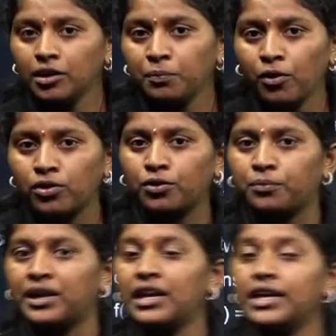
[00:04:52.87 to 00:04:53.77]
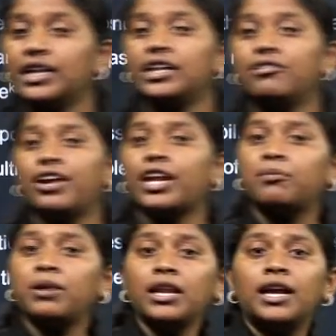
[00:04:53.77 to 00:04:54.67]
polynomial in the
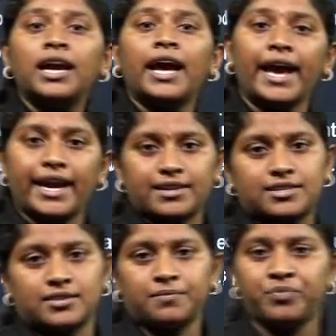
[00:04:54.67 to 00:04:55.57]
variable x.